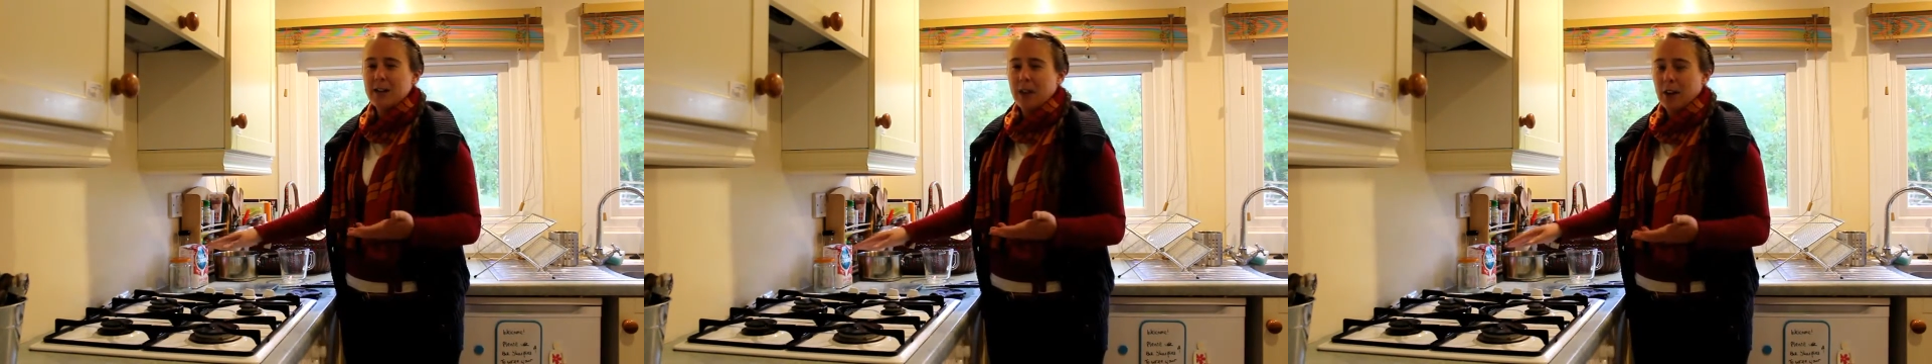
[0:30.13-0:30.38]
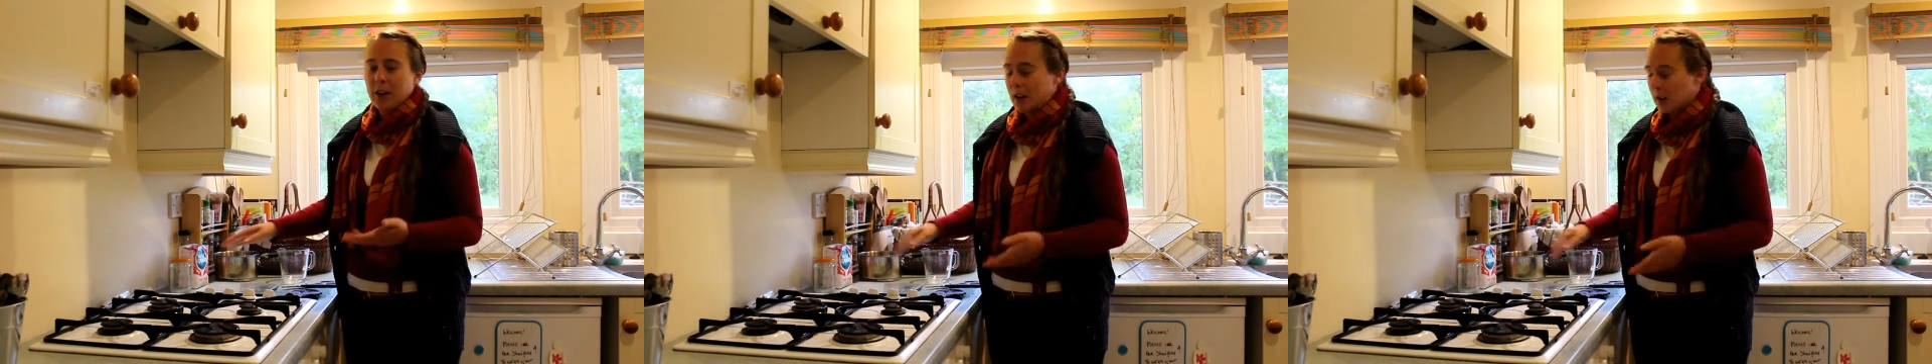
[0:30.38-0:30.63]

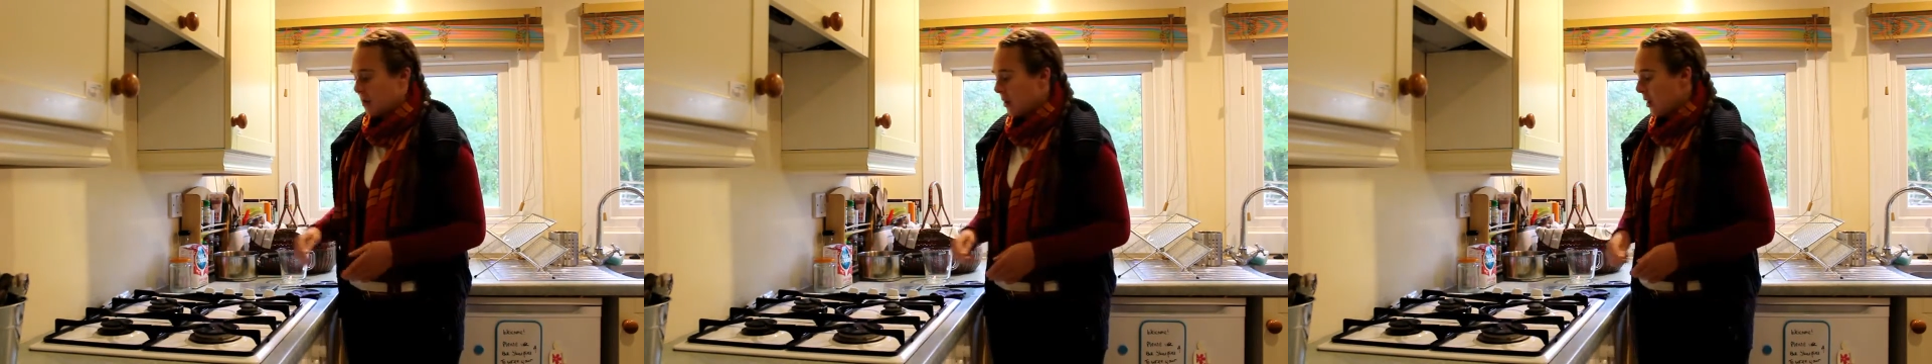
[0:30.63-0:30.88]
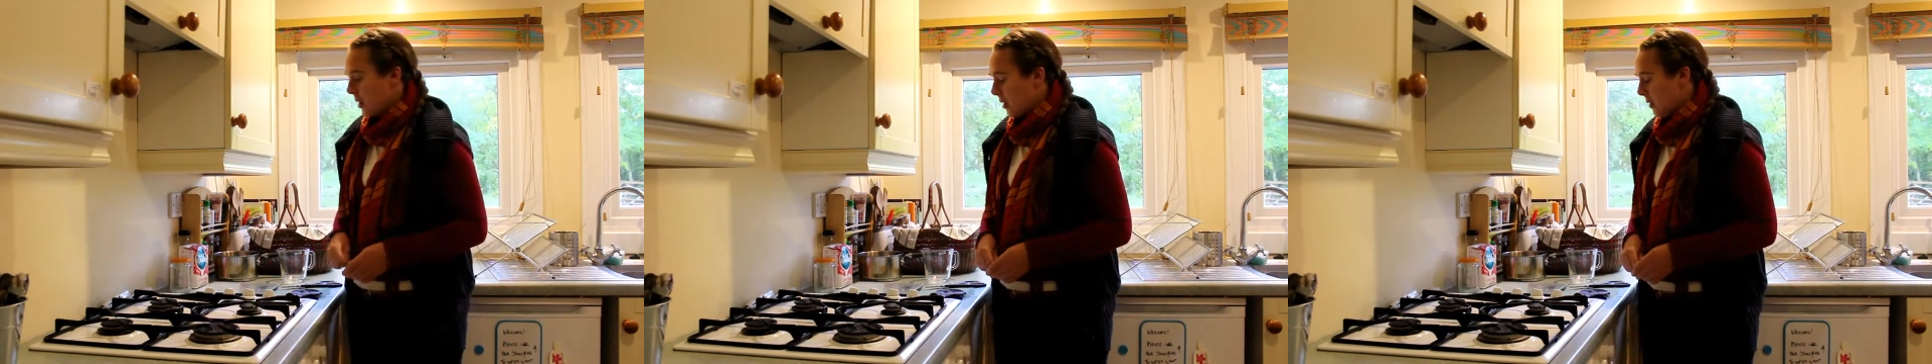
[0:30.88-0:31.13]
other
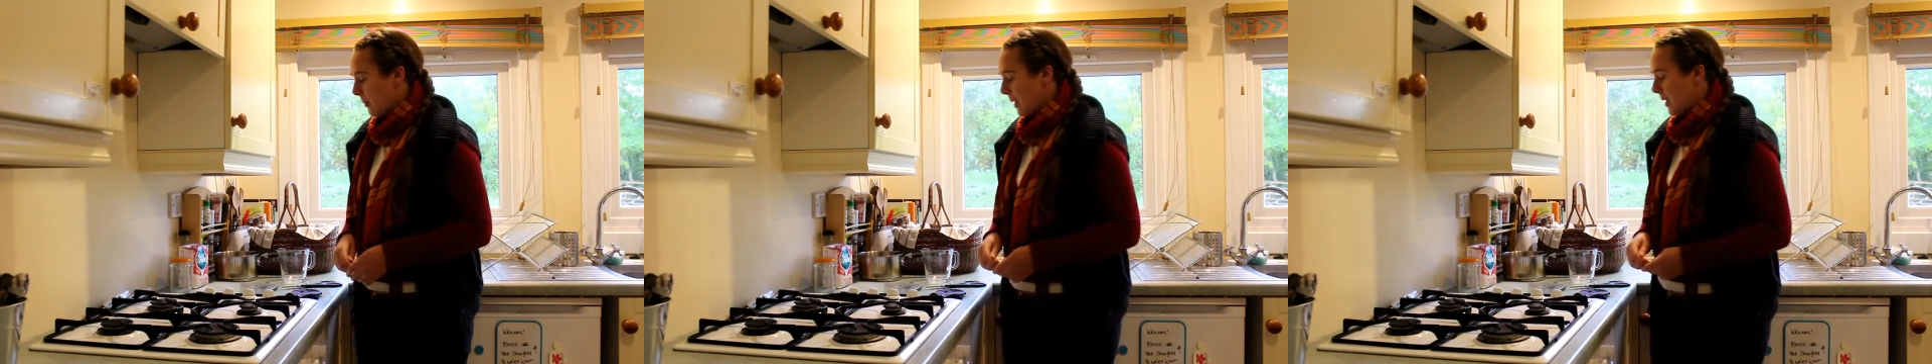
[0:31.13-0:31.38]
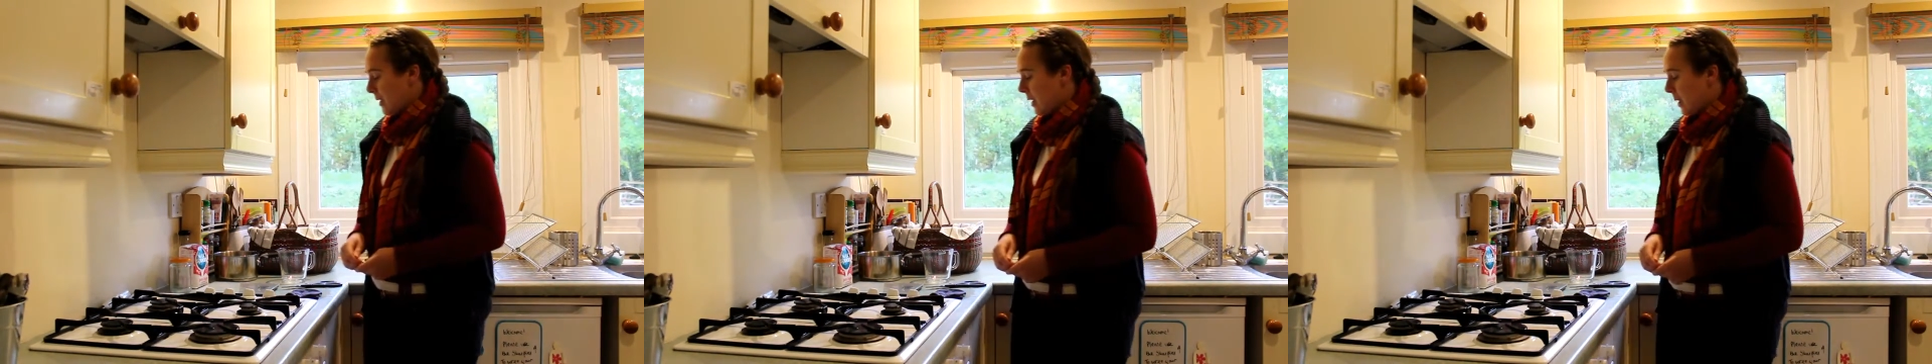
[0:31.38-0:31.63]
things to
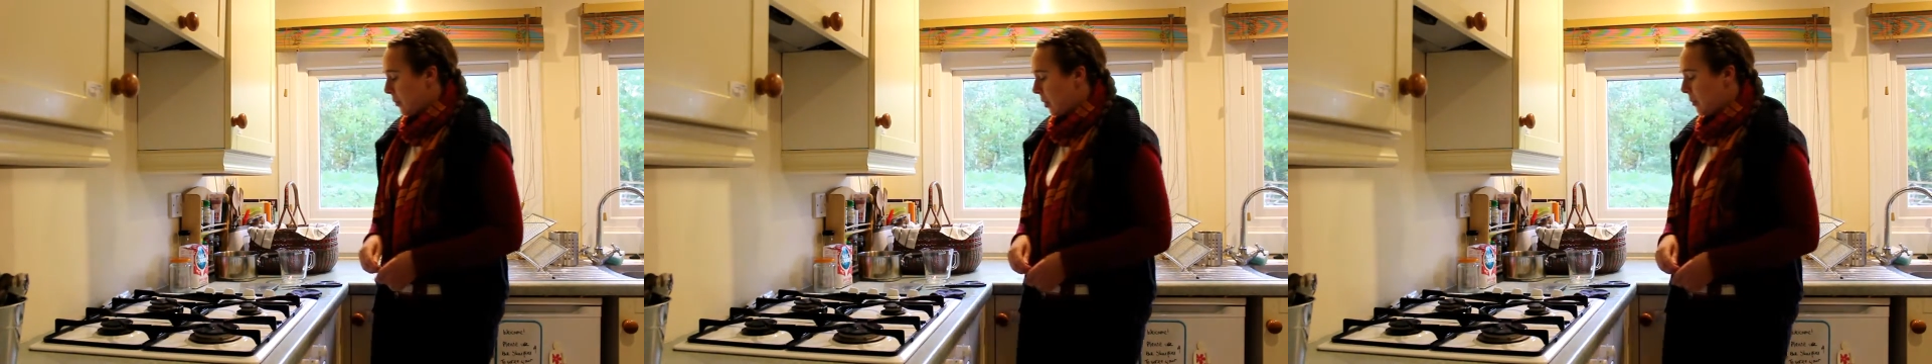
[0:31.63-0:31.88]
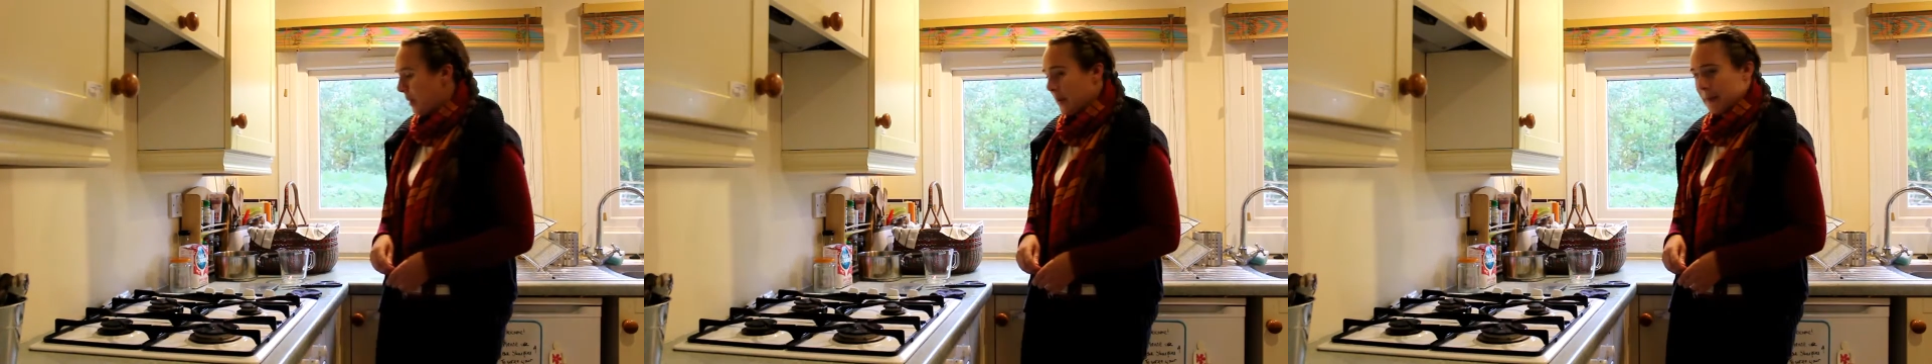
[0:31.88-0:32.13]
make it set
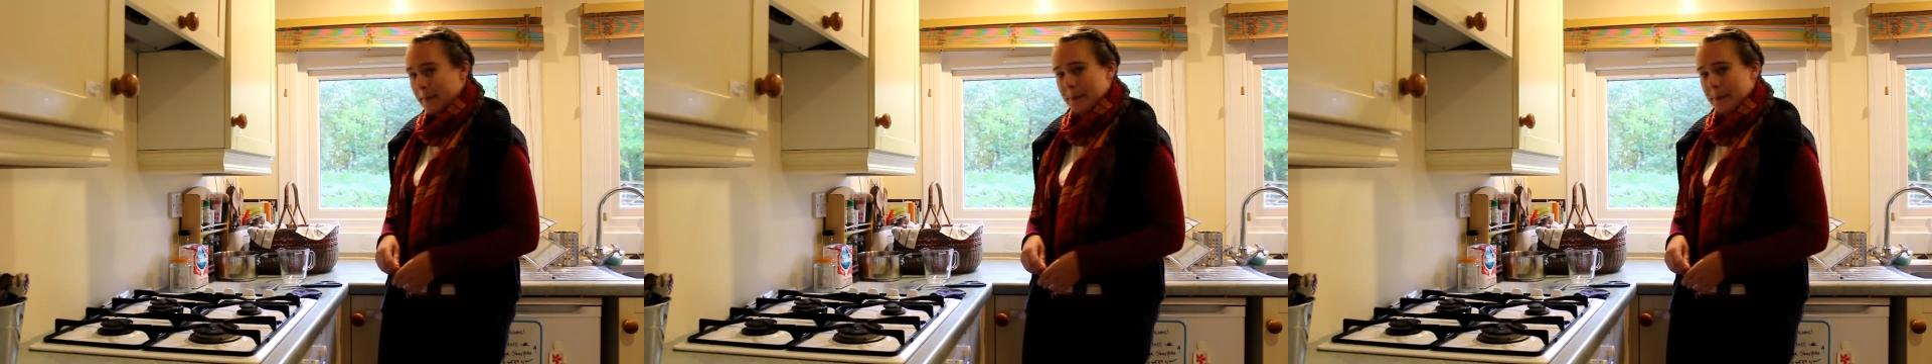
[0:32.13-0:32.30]
properly.